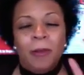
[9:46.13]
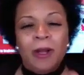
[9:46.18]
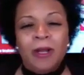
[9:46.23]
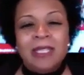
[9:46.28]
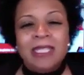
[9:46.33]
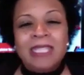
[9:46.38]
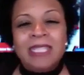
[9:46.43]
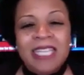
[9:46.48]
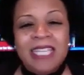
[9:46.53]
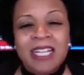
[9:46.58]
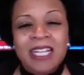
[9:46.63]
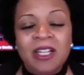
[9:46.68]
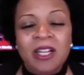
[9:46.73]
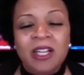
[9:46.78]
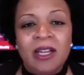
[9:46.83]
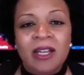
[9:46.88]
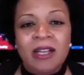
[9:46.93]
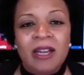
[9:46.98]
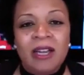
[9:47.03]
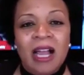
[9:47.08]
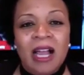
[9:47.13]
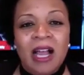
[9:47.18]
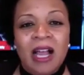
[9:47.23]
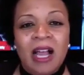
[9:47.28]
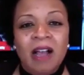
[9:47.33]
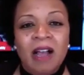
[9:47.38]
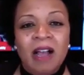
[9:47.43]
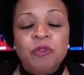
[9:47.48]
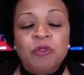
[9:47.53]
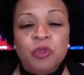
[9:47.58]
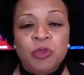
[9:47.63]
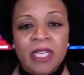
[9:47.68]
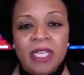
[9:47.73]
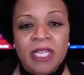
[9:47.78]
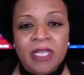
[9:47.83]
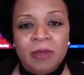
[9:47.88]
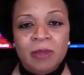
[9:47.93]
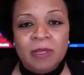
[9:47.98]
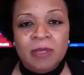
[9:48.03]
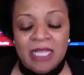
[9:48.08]
killer of
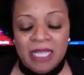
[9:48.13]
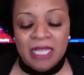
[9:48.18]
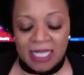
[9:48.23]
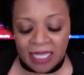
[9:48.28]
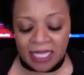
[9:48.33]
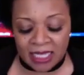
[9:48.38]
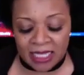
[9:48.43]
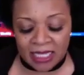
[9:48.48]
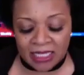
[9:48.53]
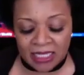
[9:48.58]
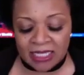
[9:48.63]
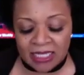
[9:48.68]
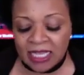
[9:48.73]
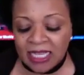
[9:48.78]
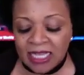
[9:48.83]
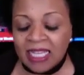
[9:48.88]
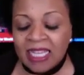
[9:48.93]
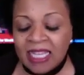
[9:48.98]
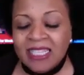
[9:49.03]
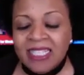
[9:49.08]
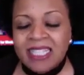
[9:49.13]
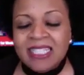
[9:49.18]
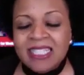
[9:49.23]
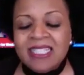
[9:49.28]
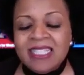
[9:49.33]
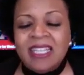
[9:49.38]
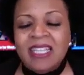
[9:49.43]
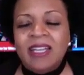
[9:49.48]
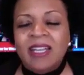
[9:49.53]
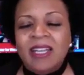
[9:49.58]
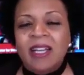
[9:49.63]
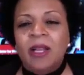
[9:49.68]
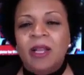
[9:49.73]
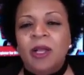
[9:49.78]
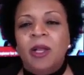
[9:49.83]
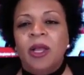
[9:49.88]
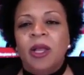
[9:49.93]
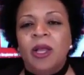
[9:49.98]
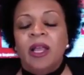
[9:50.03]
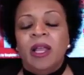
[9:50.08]
dreams is just
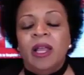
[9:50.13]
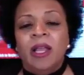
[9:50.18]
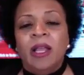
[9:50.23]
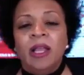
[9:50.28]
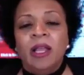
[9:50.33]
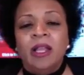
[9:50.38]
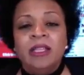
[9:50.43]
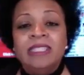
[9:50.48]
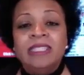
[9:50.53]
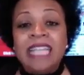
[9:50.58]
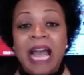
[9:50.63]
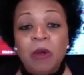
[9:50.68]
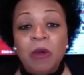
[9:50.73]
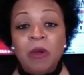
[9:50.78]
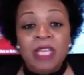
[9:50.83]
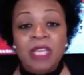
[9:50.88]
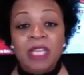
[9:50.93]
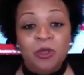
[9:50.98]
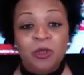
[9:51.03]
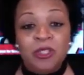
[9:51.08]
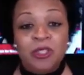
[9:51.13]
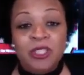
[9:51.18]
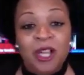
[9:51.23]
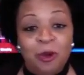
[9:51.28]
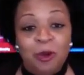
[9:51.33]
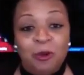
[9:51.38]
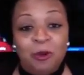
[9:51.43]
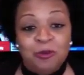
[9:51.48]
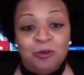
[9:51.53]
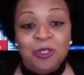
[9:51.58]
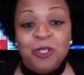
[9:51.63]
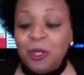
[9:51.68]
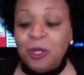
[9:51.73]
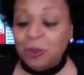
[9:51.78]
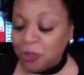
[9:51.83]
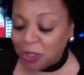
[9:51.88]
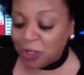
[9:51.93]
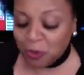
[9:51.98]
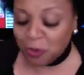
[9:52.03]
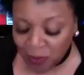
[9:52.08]
doubting yourself,
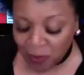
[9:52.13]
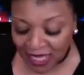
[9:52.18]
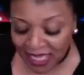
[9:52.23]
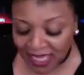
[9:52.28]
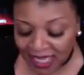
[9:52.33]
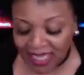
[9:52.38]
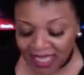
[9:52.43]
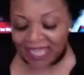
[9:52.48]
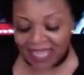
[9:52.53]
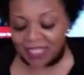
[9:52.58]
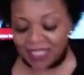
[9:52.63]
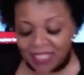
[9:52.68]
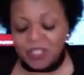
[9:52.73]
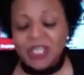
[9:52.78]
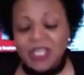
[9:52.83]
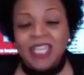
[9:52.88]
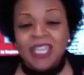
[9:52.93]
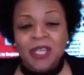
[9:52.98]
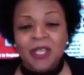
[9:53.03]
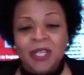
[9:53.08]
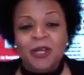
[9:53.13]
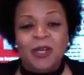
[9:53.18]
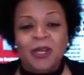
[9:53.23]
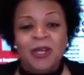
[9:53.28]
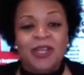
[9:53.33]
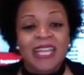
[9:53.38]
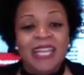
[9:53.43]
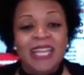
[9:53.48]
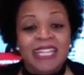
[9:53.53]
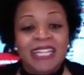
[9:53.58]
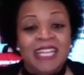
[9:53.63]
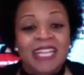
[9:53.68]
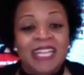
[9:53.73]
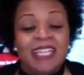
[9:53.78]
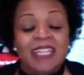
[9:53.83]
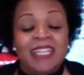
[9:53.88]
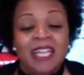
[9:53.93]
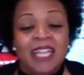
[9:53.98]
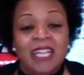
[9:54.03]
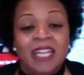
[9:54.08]
just being insecure.
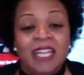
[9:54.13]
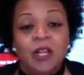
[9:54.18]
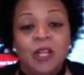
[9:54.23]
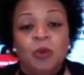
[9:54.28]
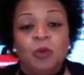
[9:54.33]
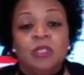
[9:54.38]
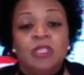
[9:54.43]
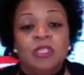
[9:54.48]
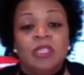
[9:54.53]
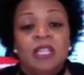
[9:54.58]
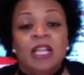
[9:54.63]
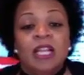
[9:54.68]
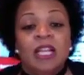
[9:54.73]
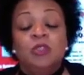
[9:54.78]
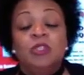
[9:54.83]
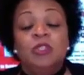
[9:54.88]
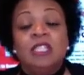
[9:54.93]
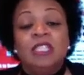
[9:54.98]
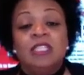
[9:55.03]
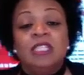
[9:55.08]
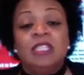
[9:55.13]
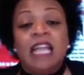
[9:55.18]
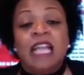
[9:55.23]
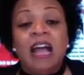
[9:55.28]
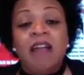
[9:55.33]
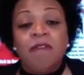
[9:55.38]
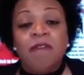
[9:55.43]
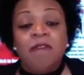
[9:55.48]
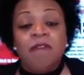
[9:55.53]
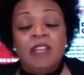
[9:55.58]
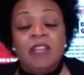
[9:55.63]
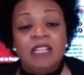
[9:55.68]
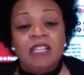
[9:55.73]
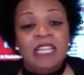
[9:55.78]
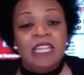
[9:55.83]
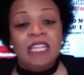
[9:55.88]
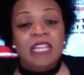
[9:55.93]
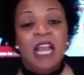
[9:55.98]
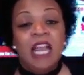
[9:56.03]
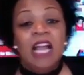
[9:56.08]
And just not
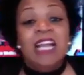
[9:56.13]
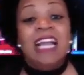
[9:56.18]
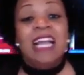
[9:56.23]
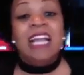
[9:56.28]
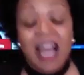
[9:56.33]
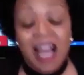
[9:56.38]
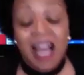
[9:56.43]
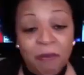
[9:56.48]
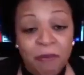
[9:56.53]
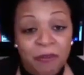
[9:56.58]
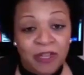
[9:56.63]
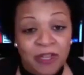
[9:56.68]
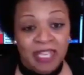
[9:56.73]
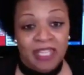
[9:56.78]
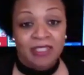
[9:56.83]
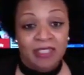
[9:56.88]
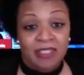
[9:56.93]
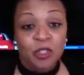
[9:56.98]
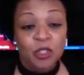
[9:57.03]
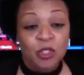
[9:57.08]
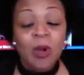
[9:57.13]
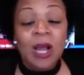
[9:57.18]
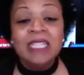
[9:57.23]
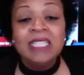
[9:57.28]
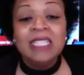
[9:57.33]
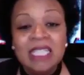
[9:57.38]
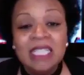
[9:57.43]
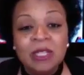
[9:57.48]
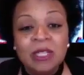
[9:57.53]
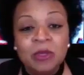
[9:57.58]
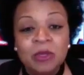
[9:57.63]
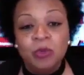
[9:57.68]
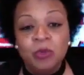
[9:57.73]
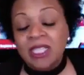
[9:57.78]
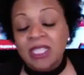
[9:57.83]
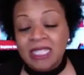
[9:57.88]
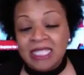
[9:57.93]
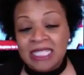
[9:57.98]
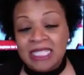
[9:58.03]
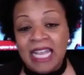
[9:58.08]
feeling confident. So I should
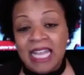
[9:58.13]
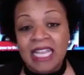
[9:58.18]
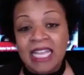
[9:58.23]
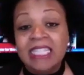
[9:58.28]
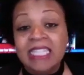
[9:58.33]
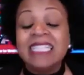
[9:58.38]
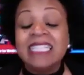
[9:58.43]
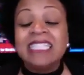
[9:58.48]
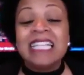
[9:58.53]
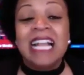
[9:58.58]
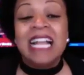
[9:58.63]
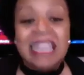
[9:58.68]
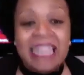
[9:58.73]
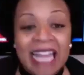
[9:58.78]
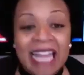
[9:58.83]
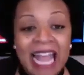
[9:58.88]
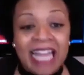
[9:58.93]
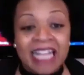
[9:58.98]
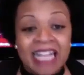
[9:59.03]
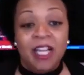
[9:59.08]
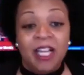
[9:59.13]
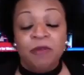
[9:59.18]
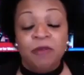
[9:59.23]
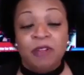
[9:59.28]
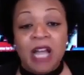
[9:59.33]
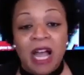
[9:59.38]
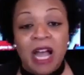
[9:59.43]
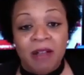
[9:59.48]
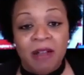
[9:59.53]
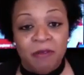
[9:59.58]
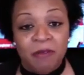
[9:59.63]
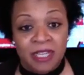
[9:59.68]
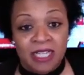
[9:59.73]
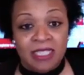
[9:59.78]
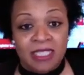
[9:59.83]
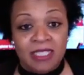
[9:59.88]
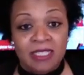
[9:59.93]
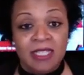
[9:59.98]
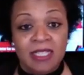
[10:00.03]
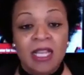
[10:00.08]
really say just a lack of
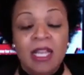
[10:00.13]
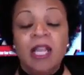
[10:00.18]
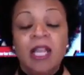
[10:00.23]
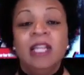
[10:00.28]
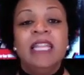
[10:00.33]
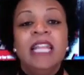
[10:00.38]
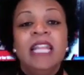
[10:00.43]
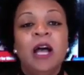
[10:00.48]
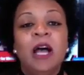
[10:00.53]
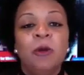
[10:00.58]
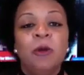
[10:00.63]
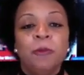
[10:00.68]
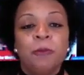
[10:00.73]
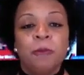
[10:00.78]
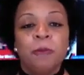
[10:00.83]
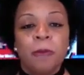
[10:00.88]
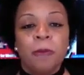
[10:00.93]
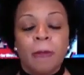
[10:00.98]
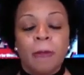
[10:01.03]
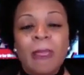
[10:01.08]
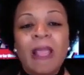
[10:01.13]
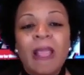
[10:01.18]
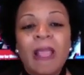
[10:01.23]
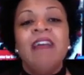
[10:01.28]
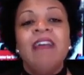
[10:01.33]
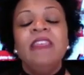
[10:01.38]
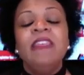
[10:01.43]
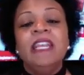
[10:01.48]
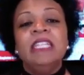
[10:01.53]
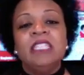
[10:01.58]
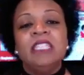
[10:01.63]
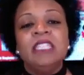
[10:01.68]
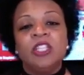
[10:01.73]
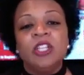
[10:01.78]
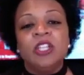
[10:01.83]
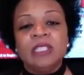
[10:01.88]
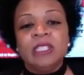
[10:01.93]
confidence. Now, I think that there's